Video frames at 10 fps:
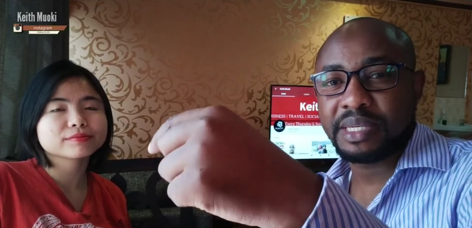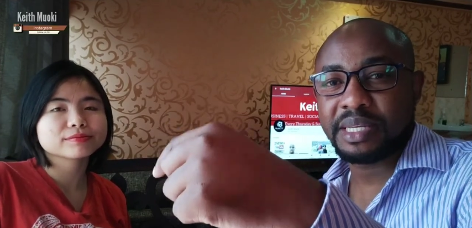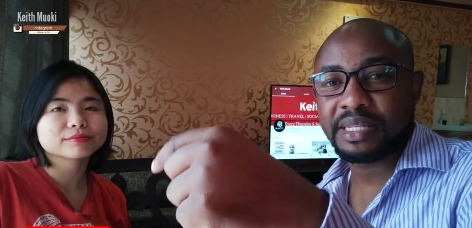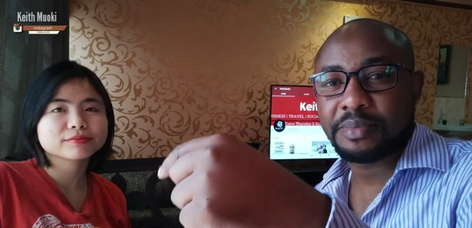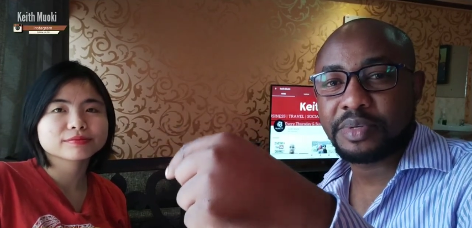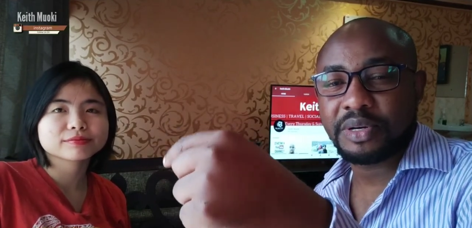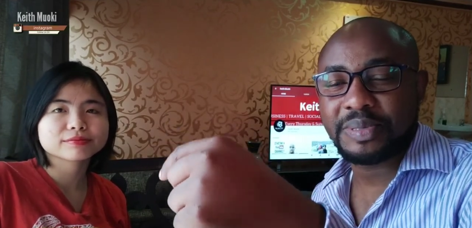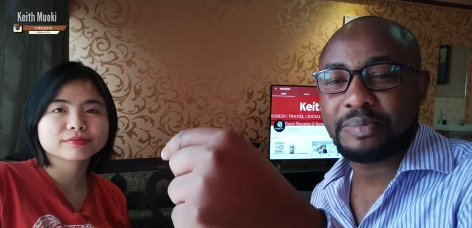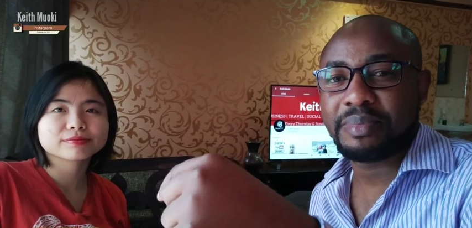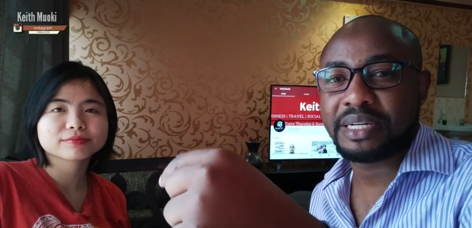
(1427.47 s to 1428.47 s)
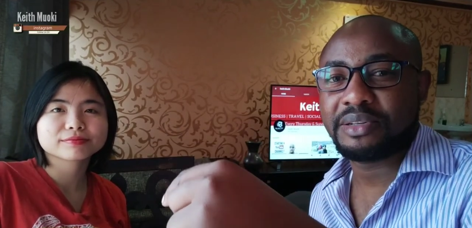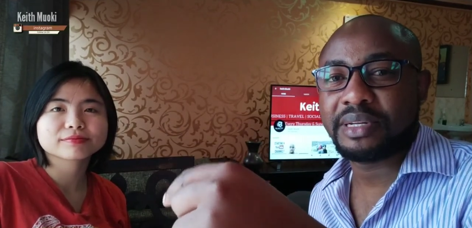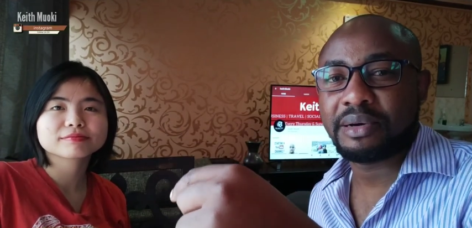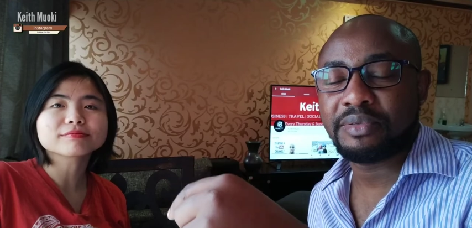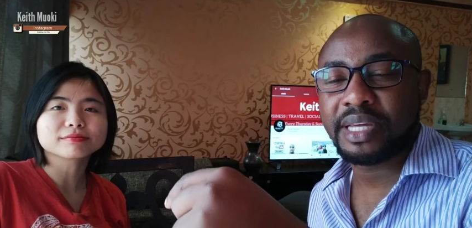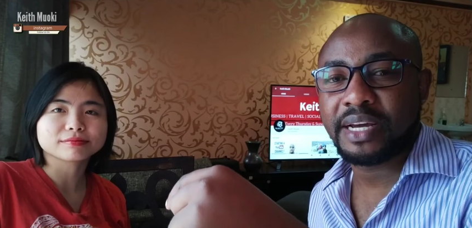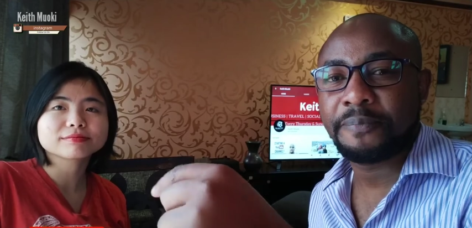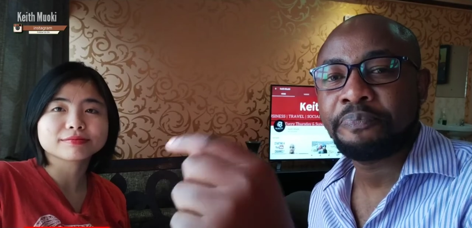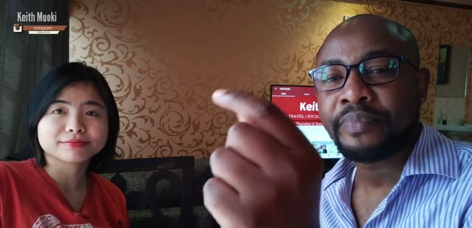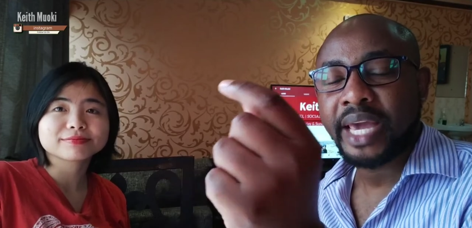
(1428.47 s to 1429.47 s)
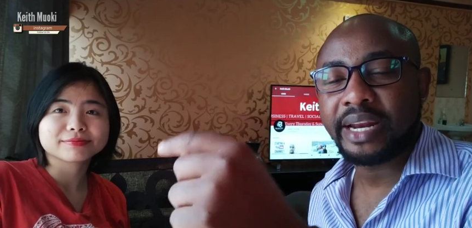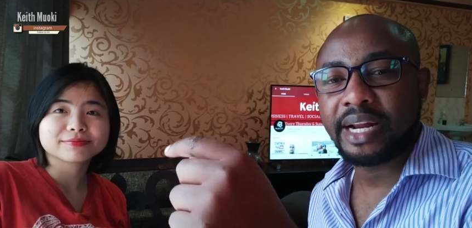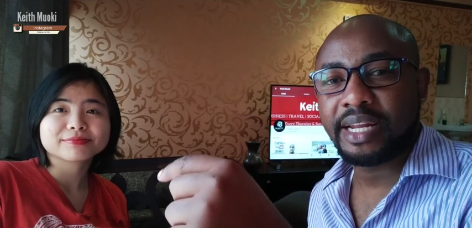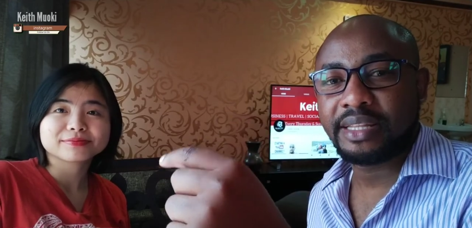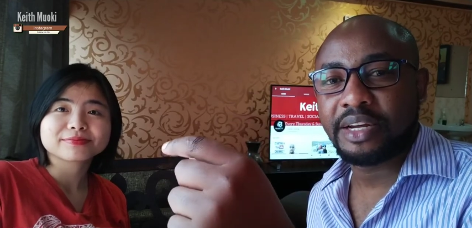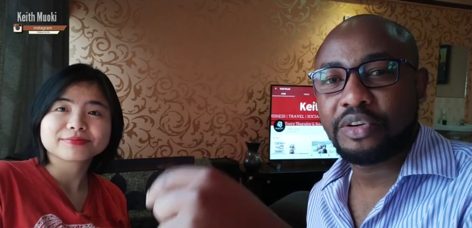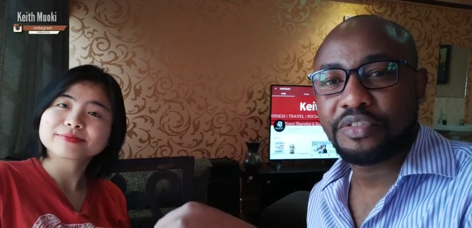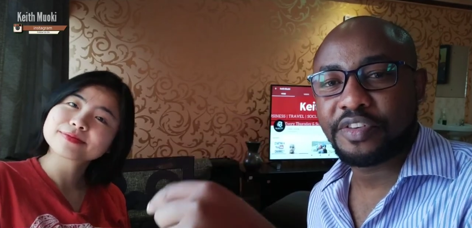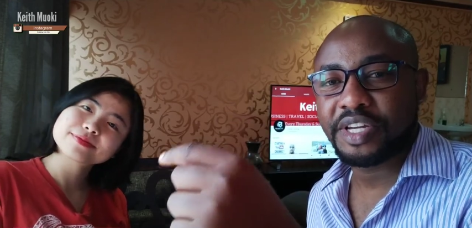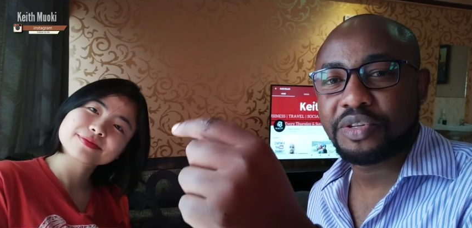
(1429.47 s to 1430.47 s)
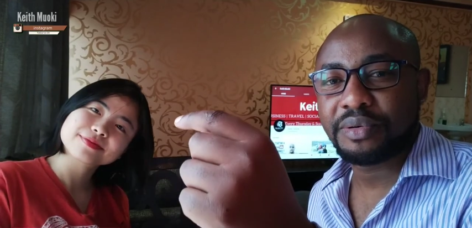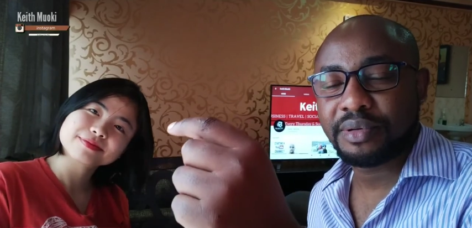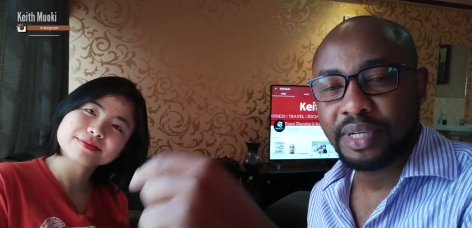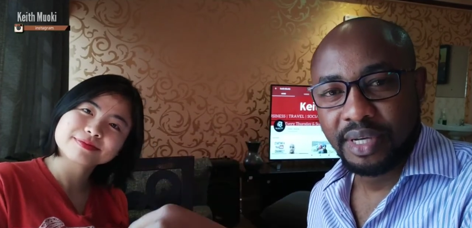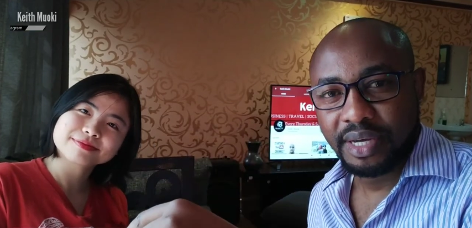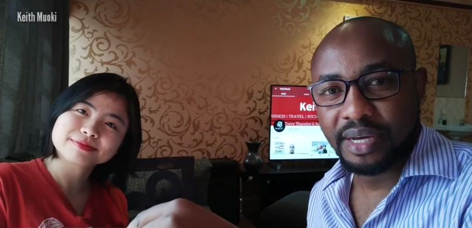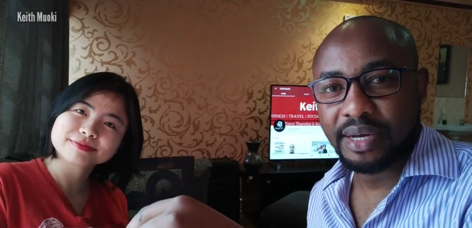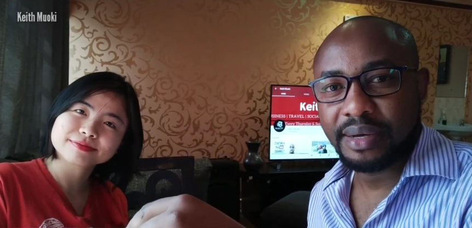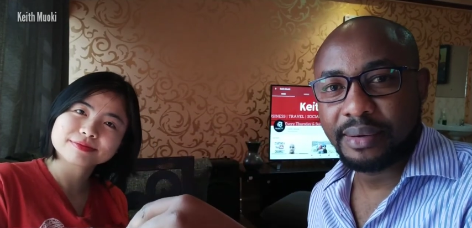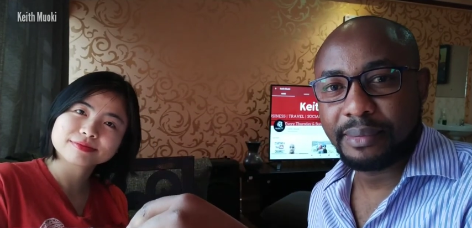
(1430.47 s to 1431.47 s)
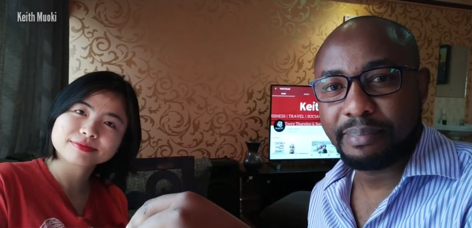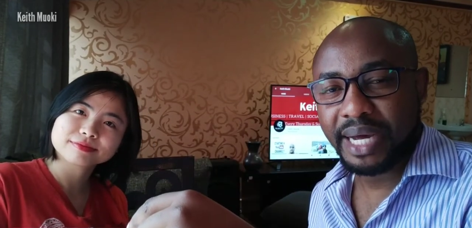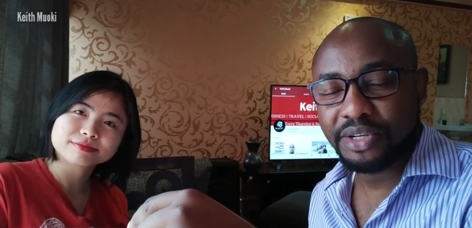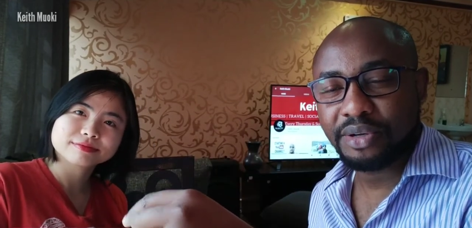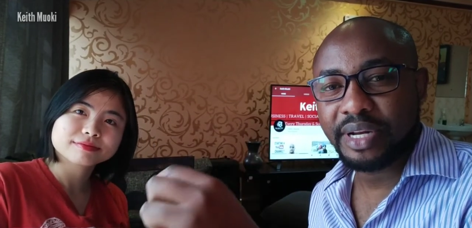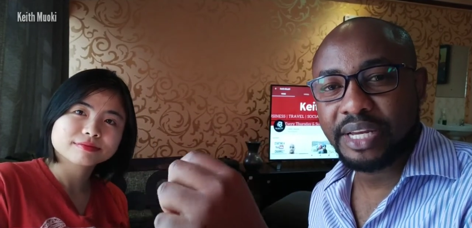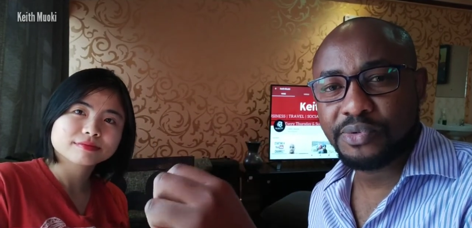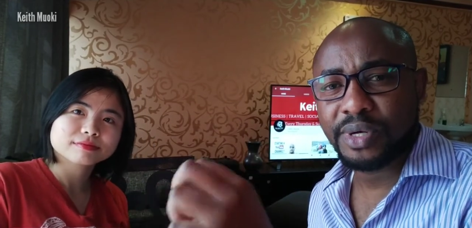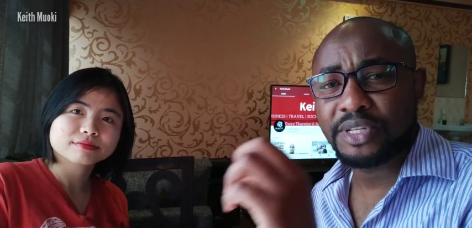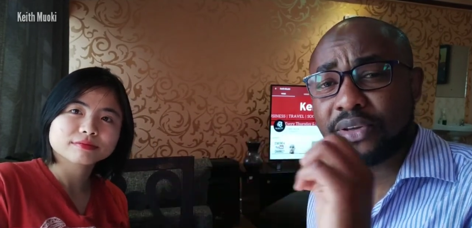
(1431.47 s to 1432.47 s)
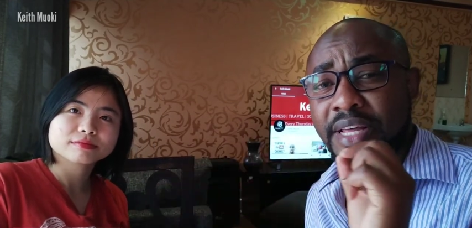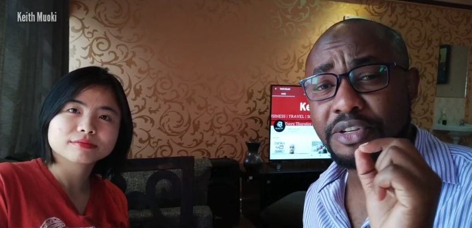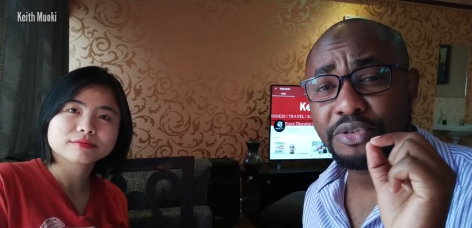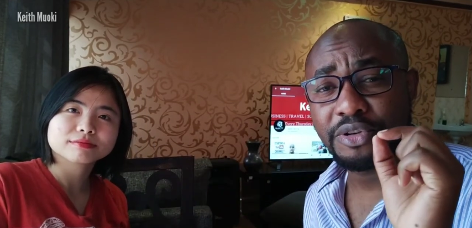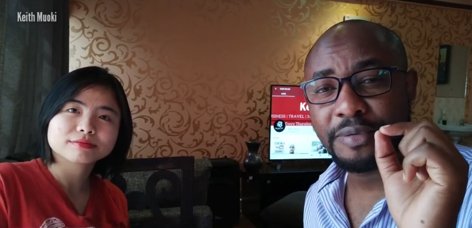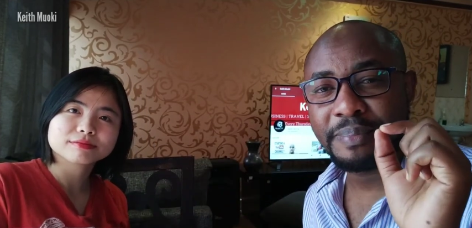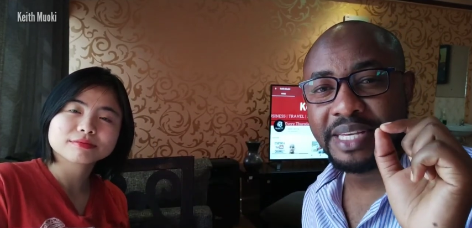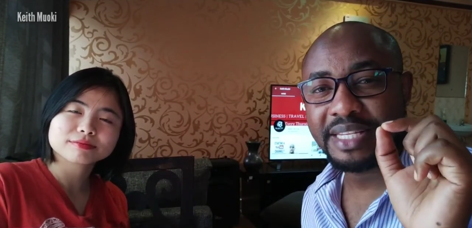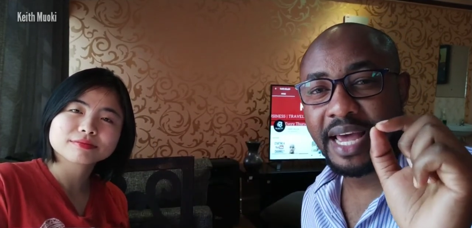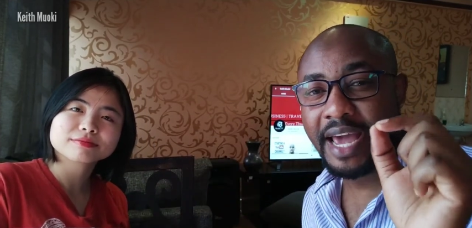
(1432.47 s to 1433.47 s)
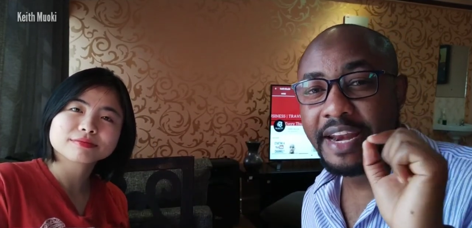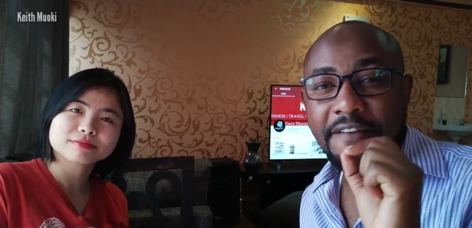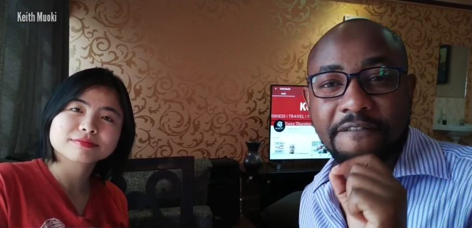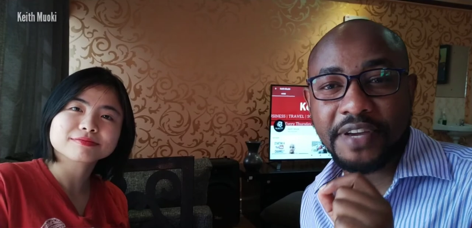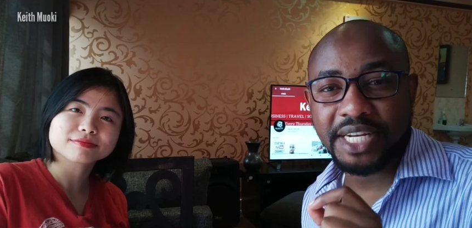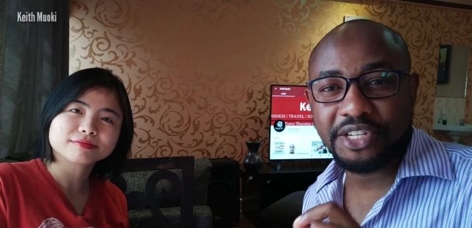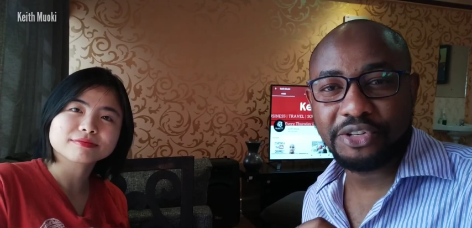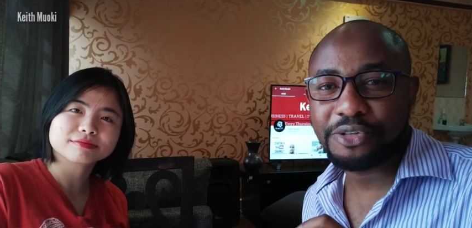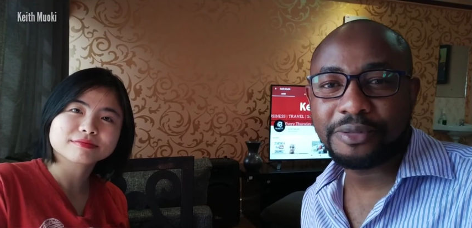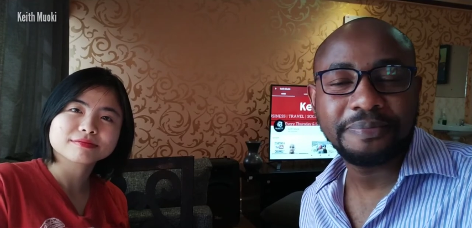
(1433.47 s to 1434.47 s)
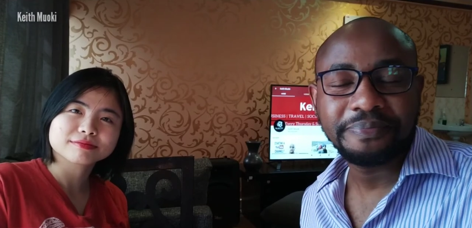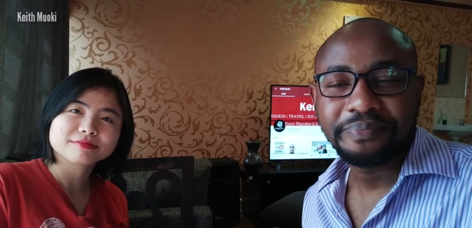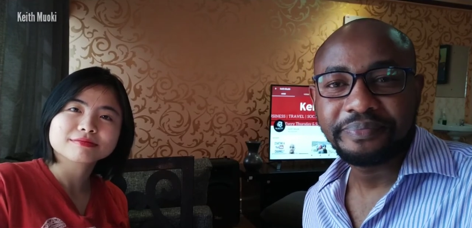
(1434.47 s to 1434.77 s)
Speaker 1: There's a subscription button down there, and click the notification button as well, so that you don't miss any video